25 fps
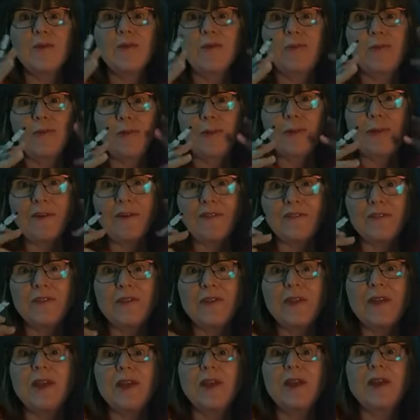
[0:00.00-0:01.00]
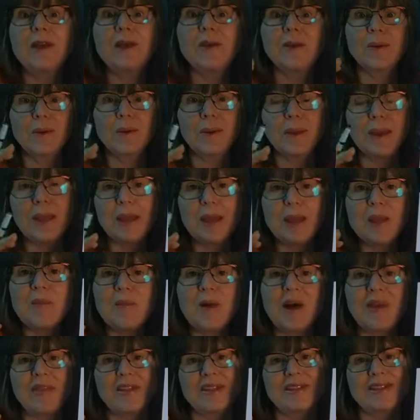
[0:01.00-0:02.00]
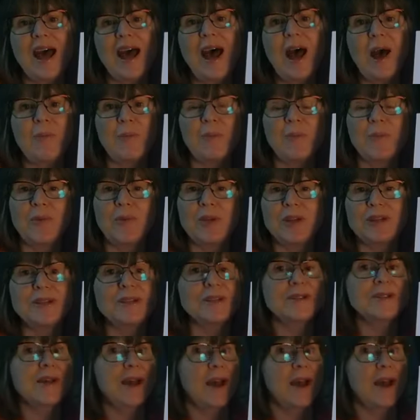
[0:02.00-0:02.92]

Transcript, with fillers: fluffy cream on the top, which is